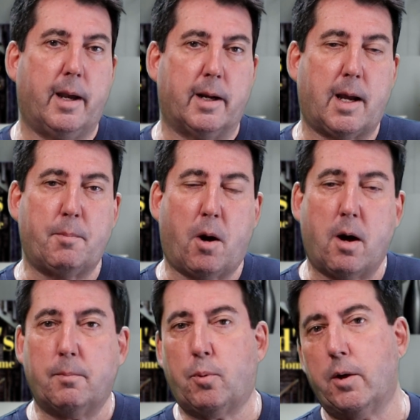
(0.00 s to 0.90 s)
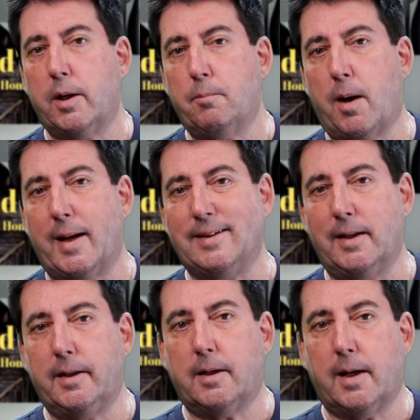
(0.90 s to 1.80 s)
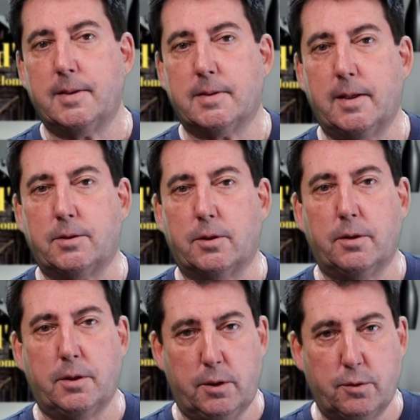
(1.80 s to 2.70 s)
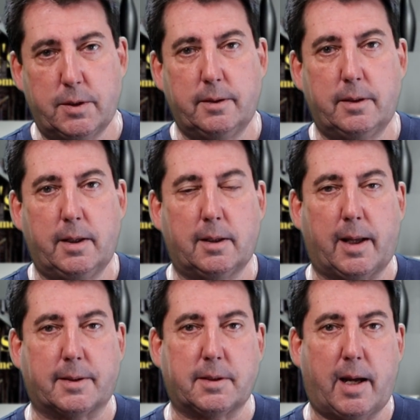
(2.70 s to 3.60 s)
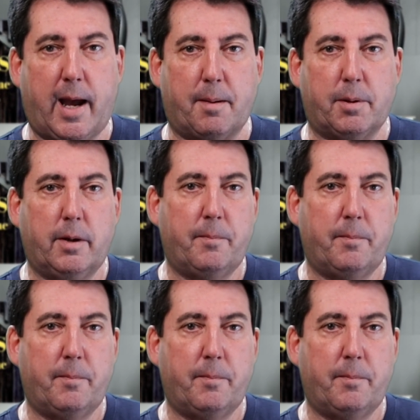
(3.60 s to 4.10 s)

and I'm onboarding my Linkind sensor using the Alexa app.